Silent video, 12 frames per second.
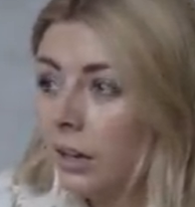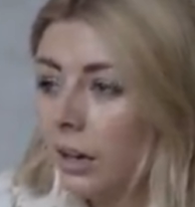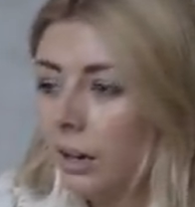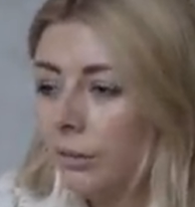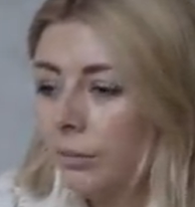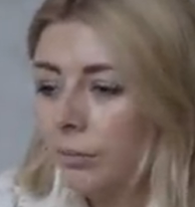
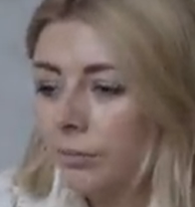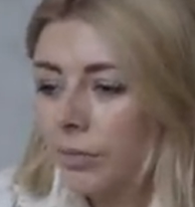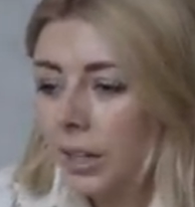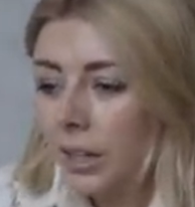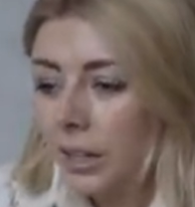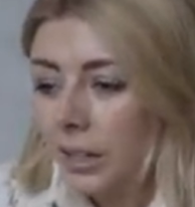
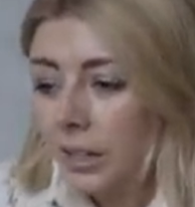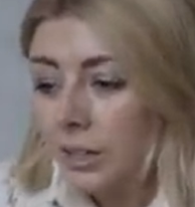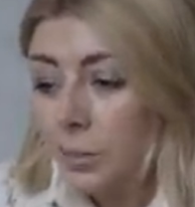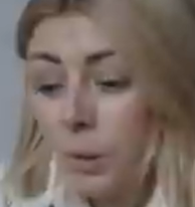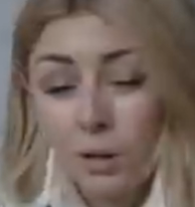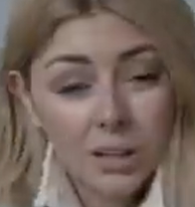
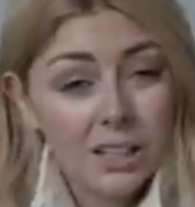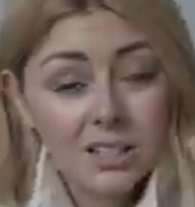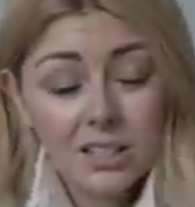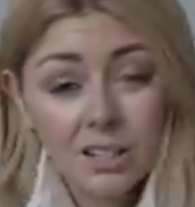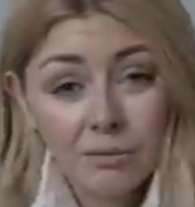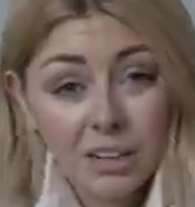To be
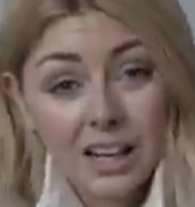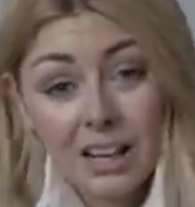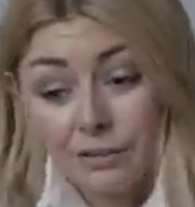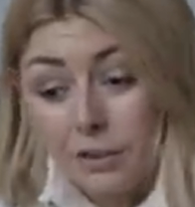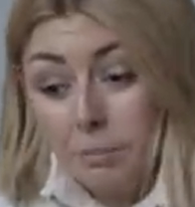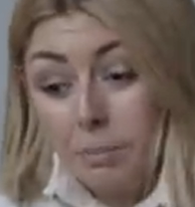honest, didn't really
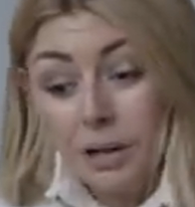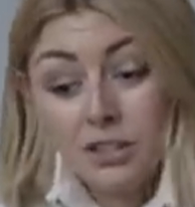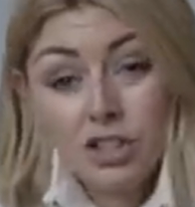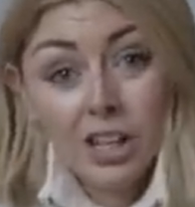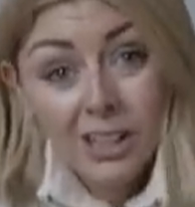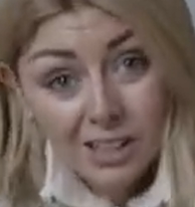have the
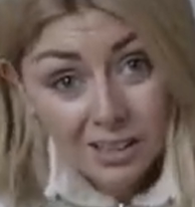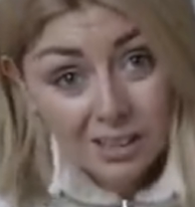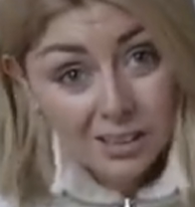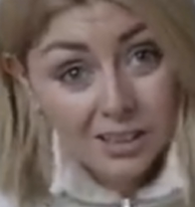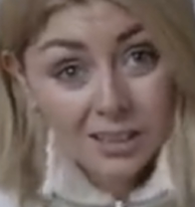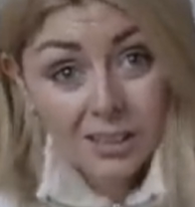budget
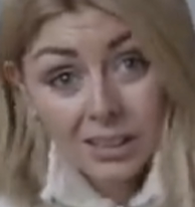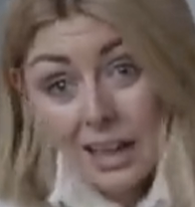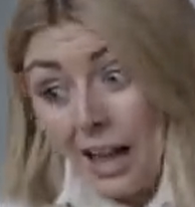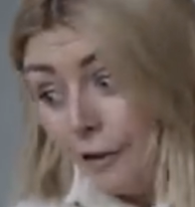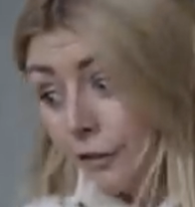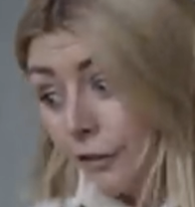
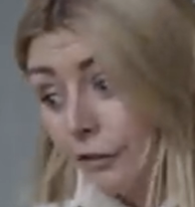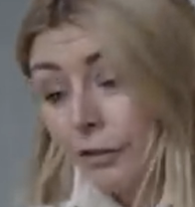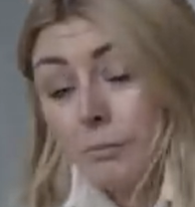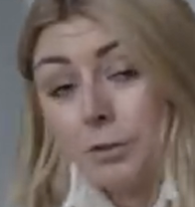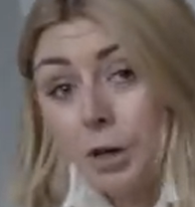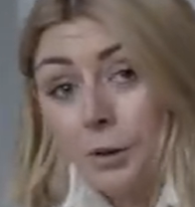left
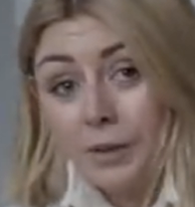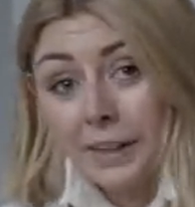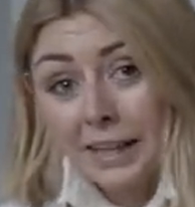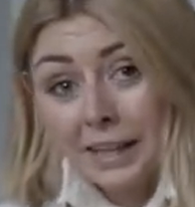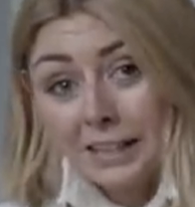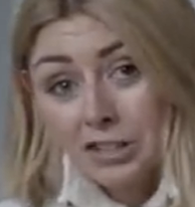from doing
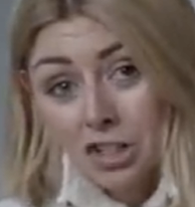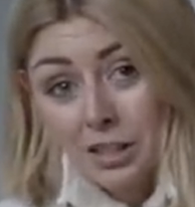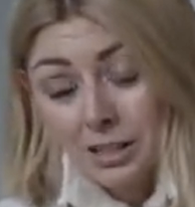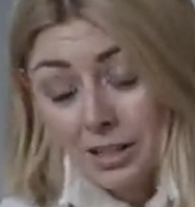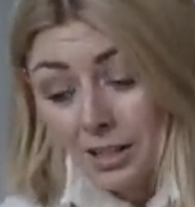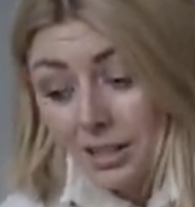the
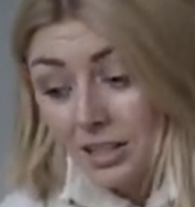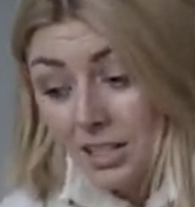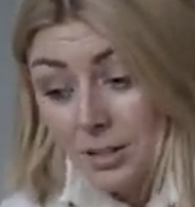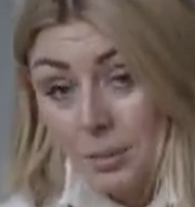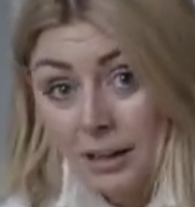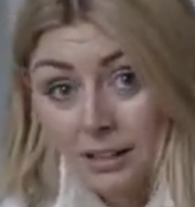kitchen to
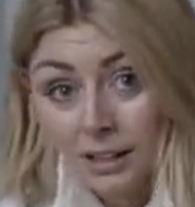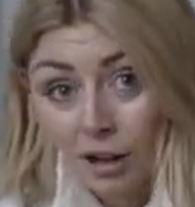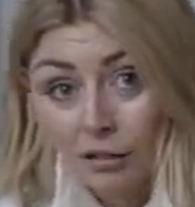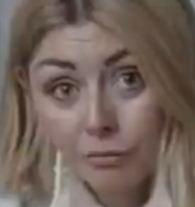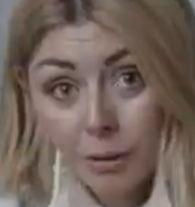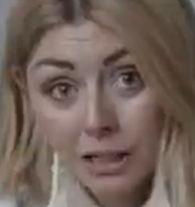spend a
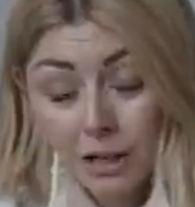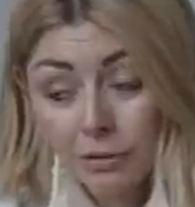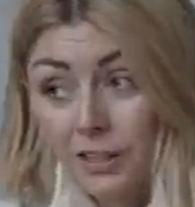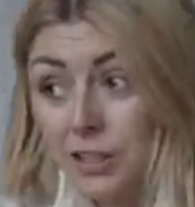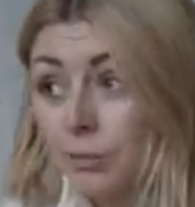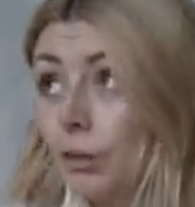lot of money on
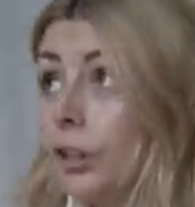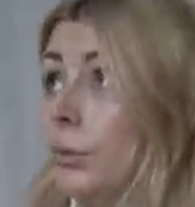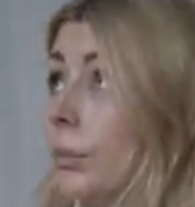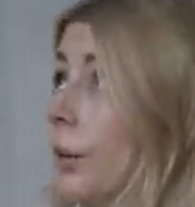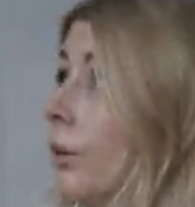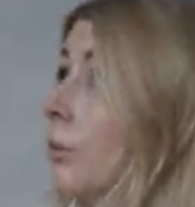this
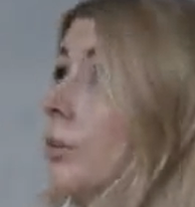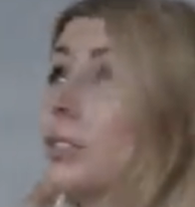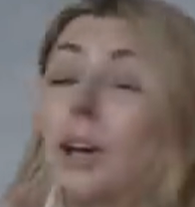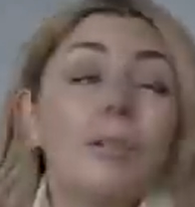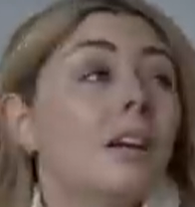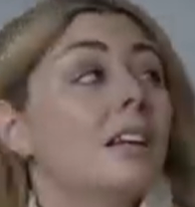room, and
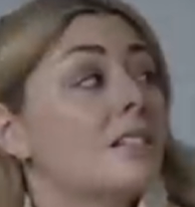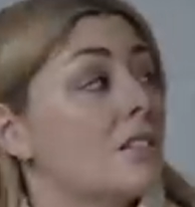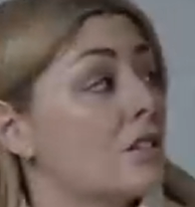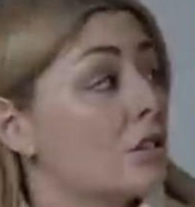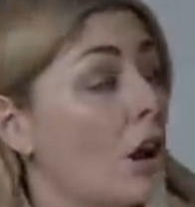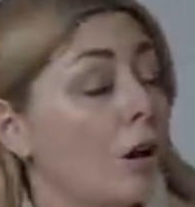also it's
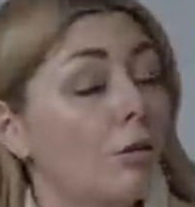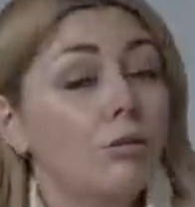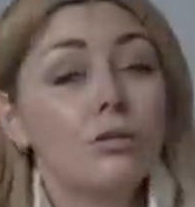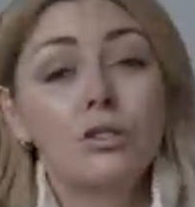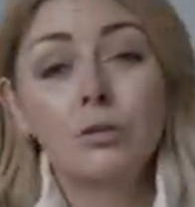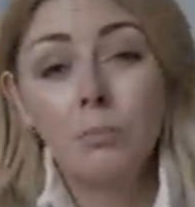so
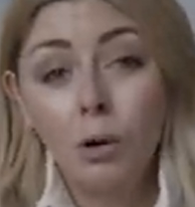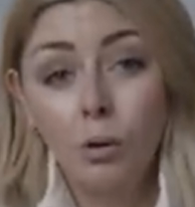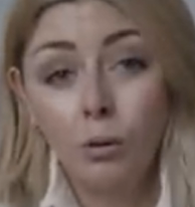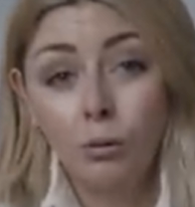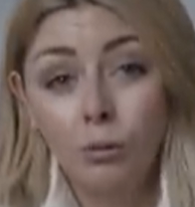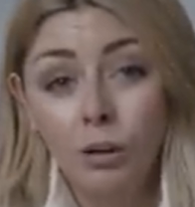
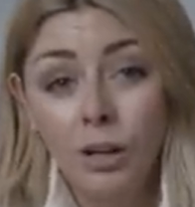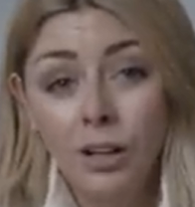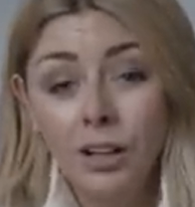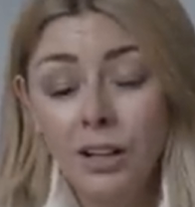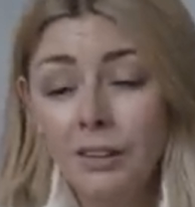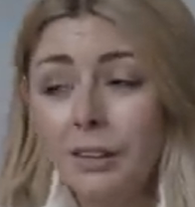small
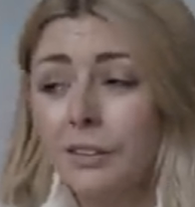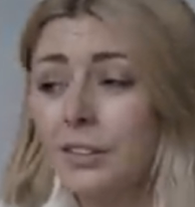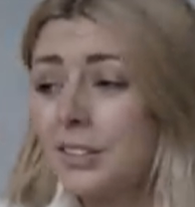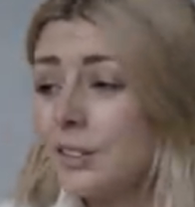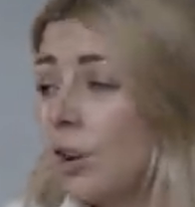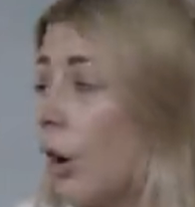that
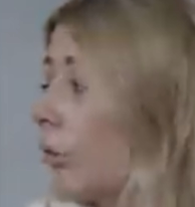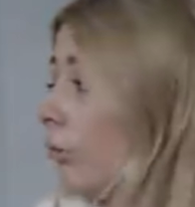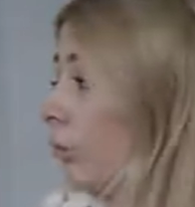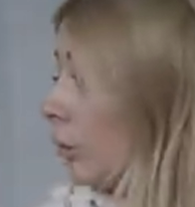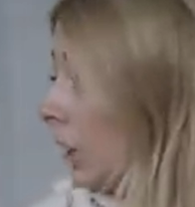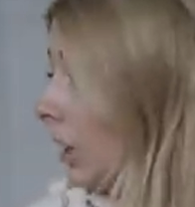there's
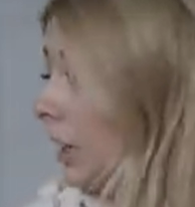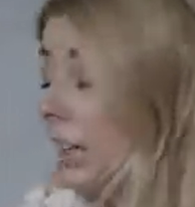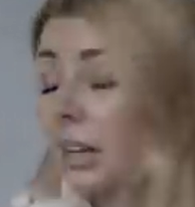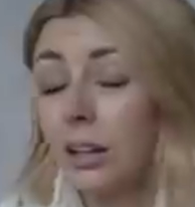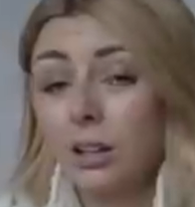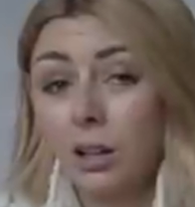not
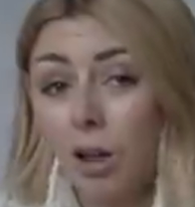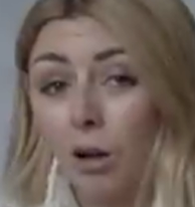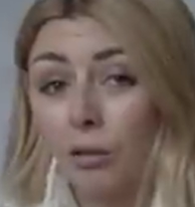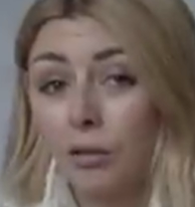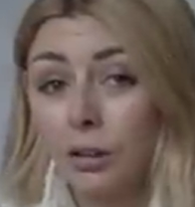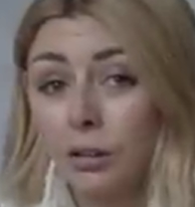really a
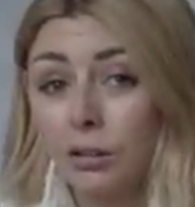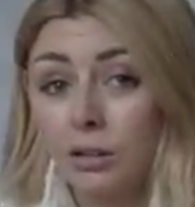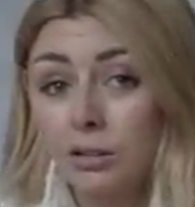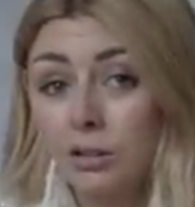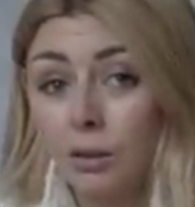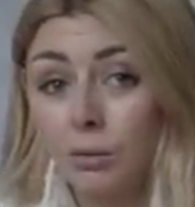lot that you
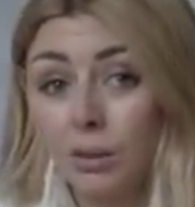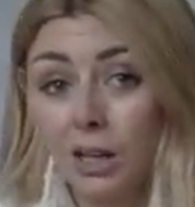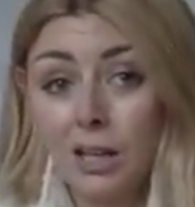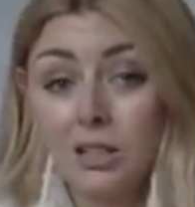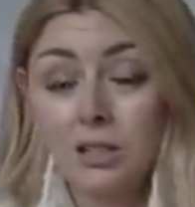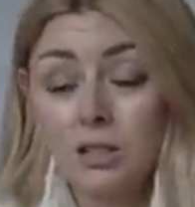can do with
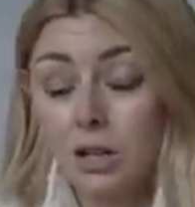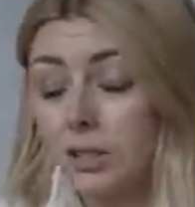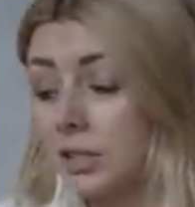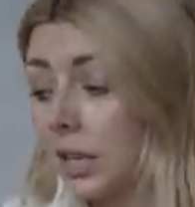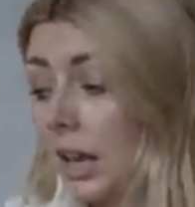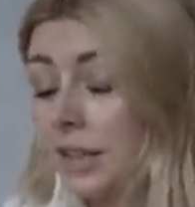it. It's
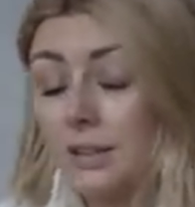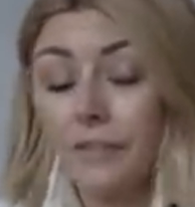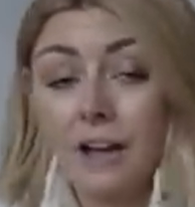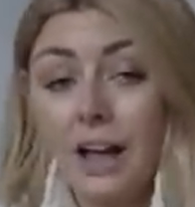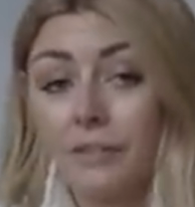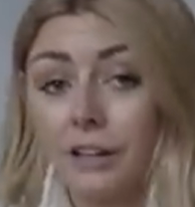just a case
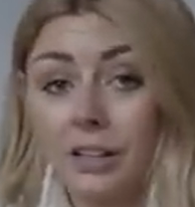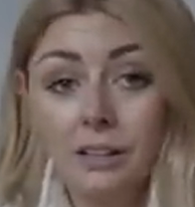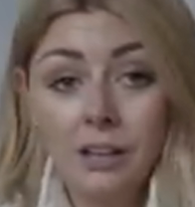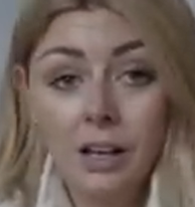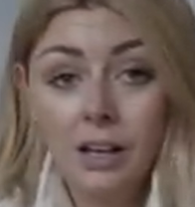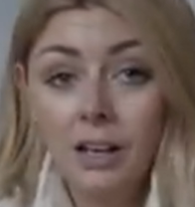of
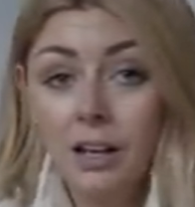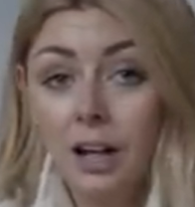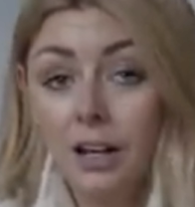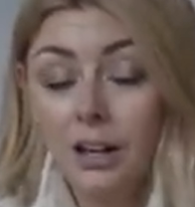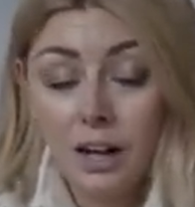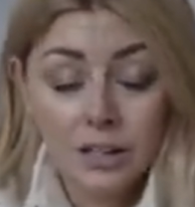having
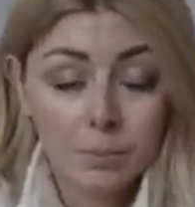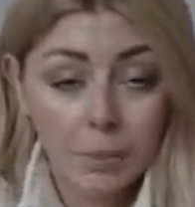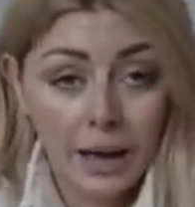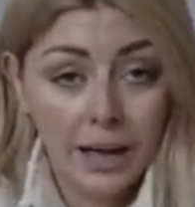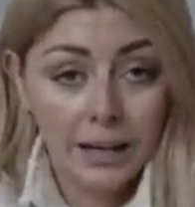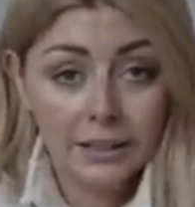a nice
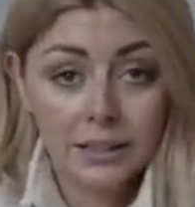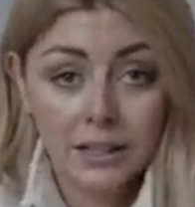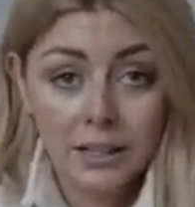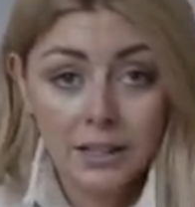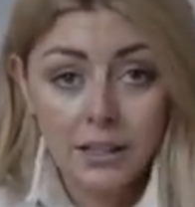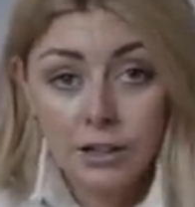bed,
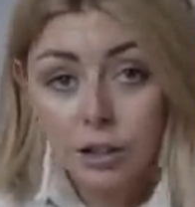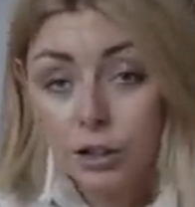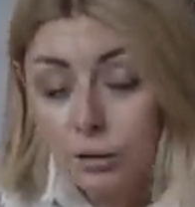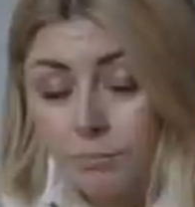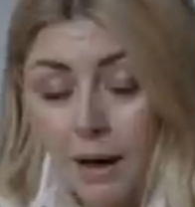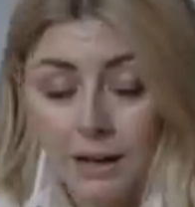
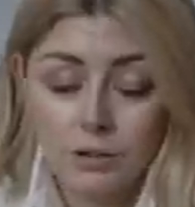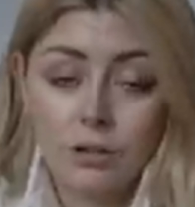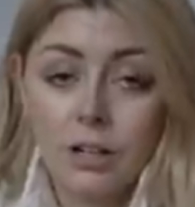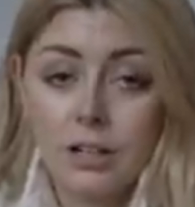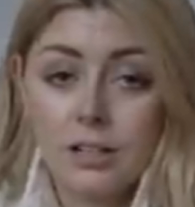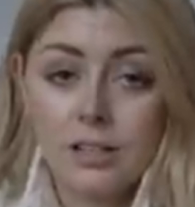good
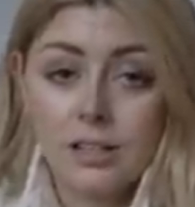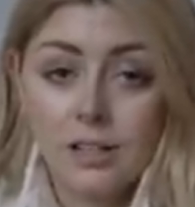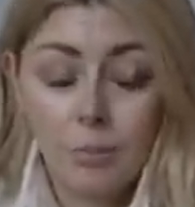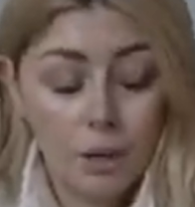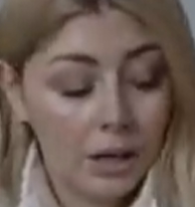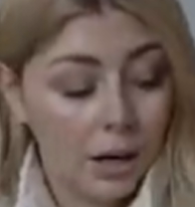mattress,
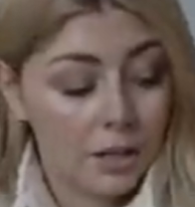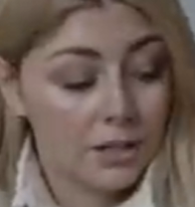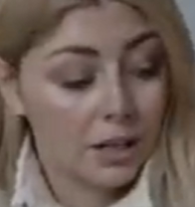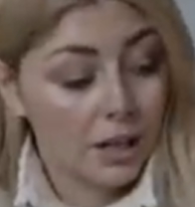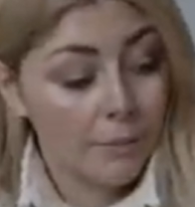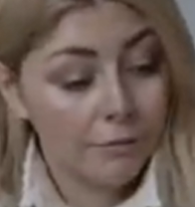somewhere
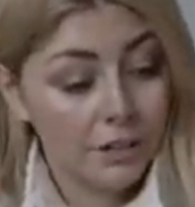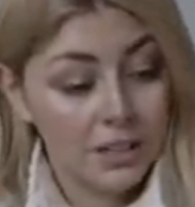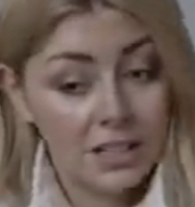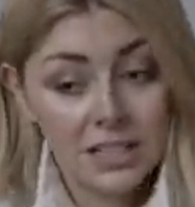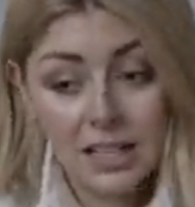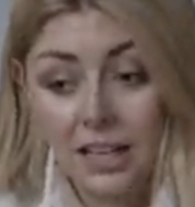nice and comfy
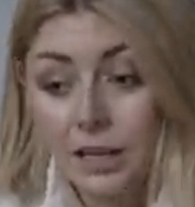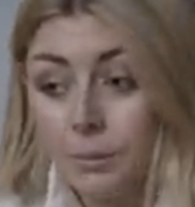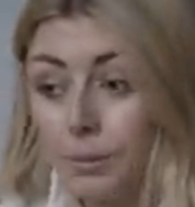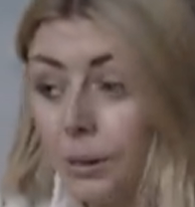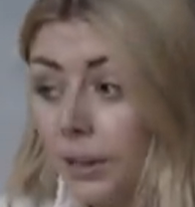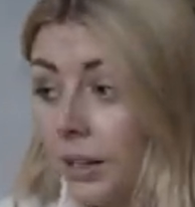to
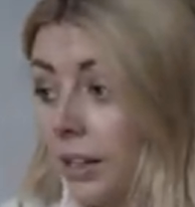sleep.